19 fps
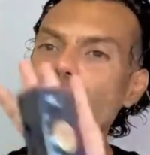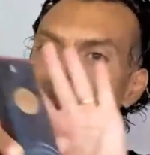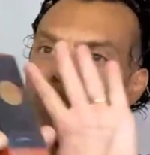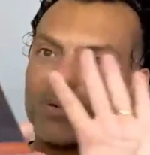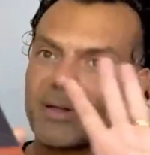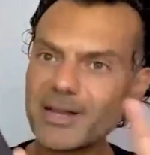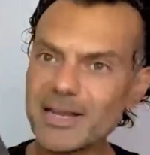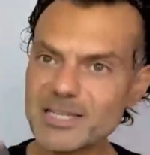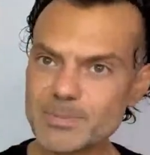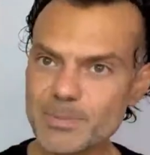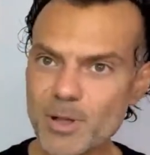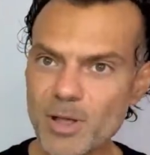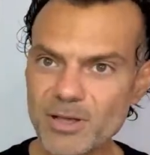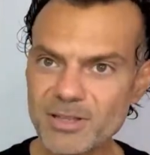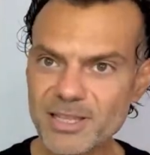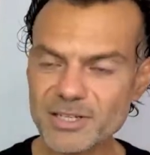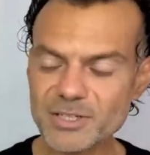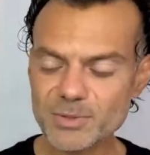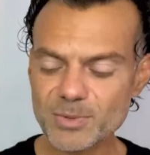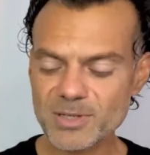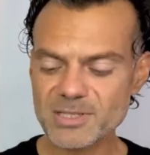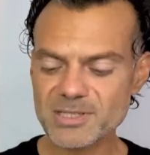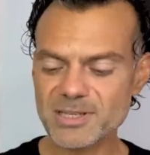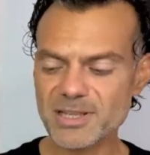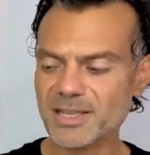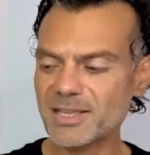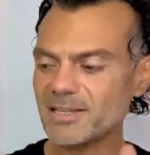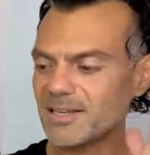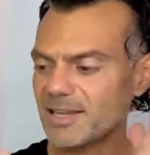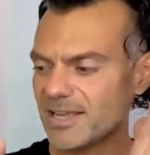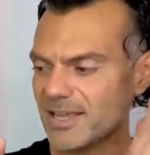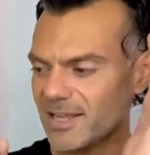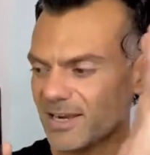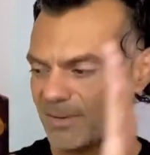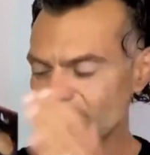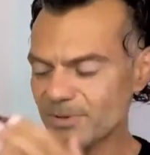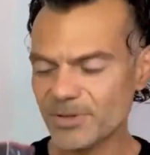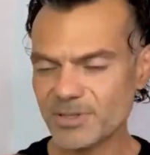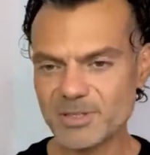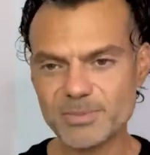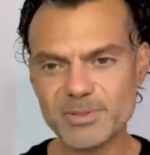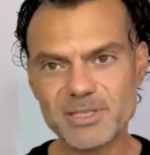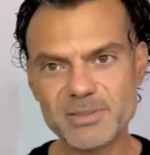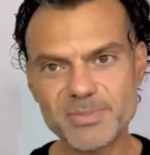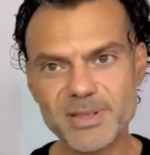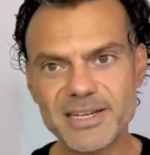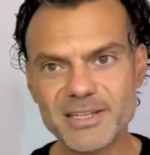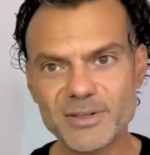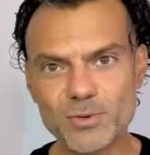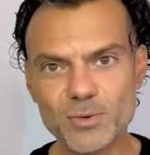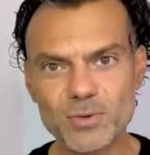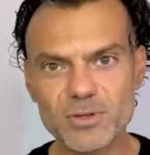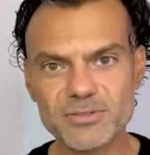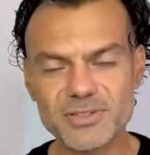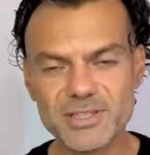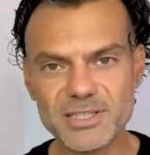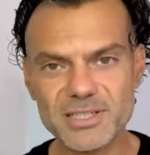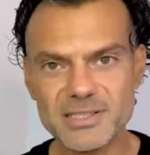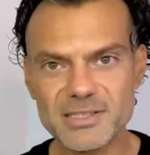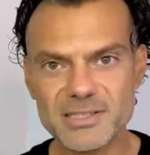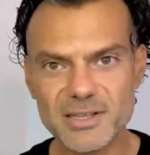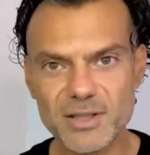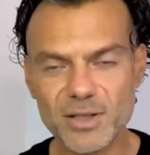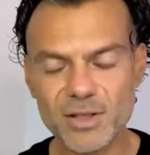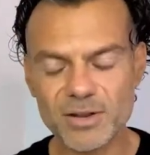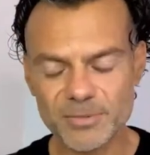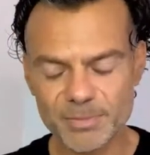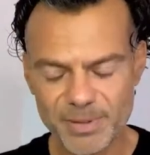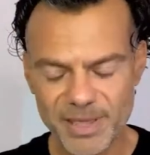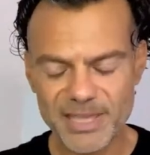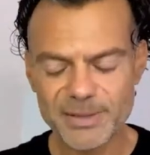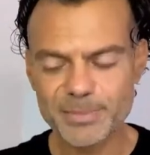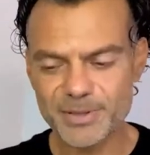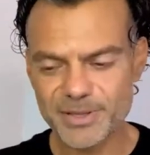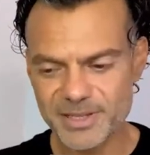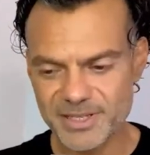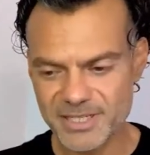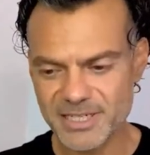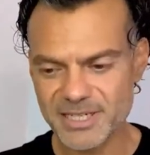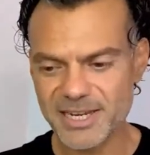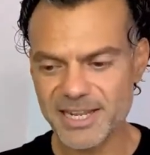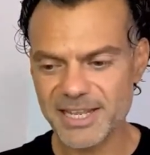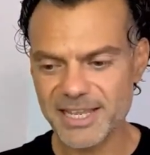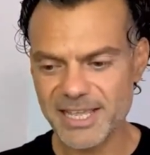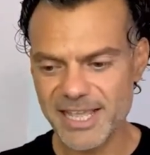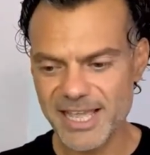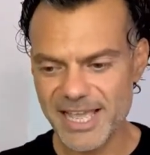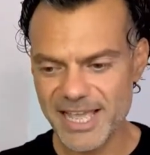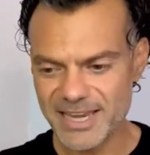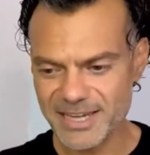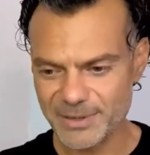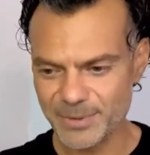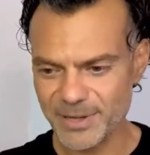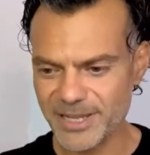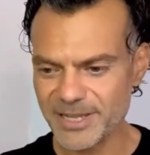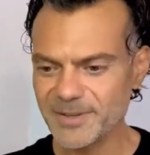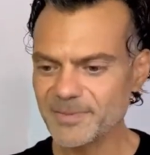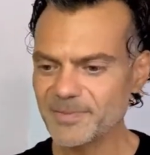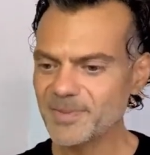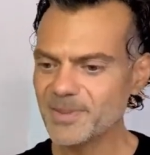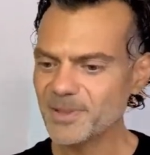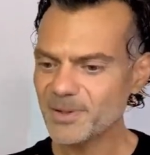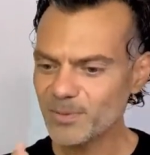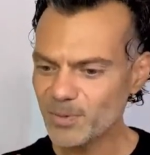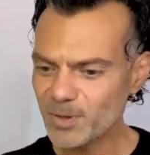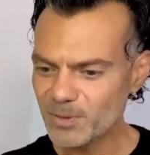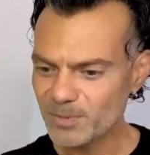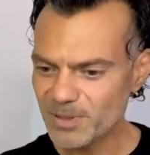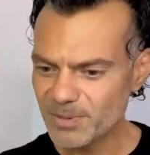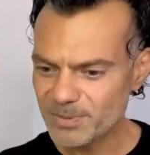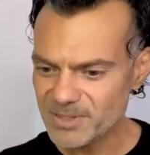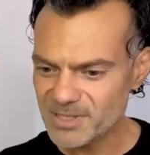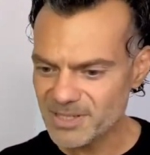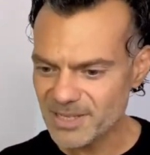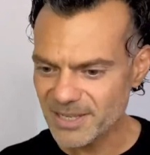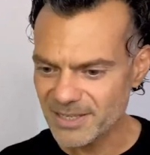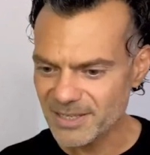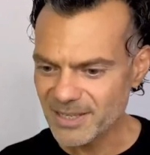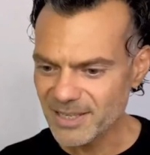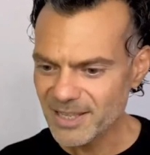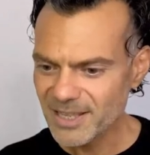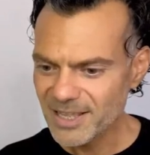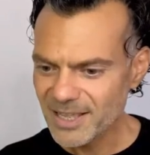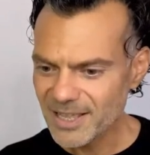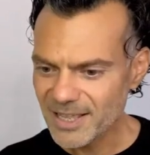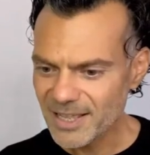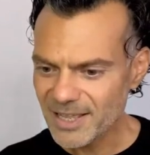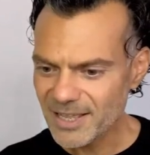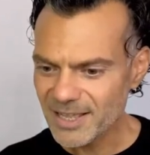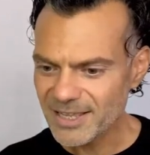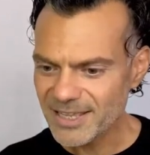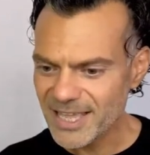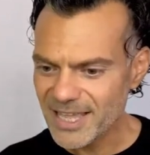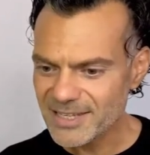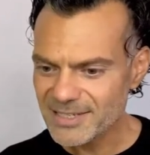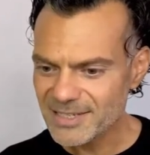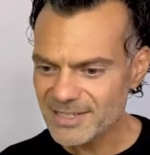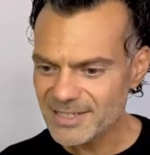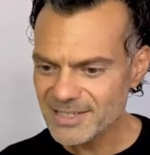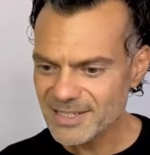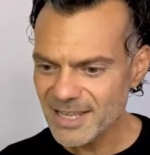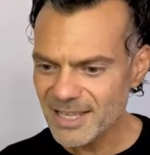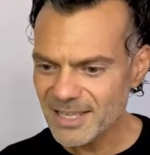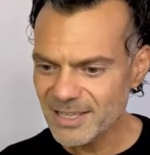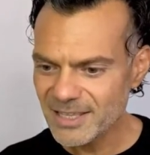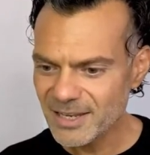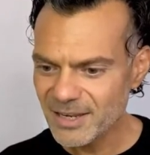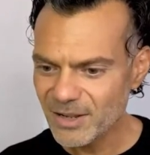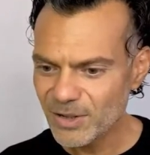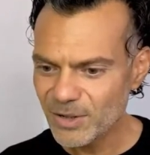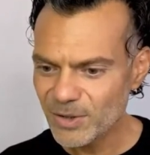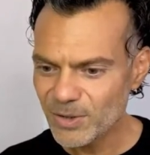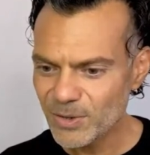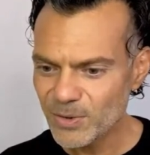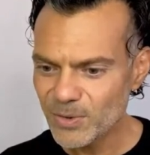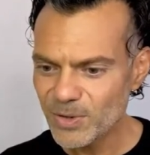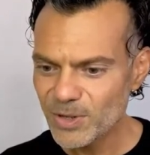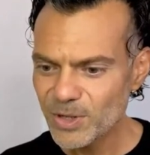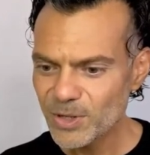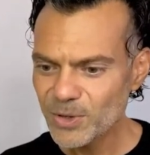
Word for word: But let's park that to one side, and I'm going to be smelling all of these on paper today anyway. What are people saying? Uh, saying hello.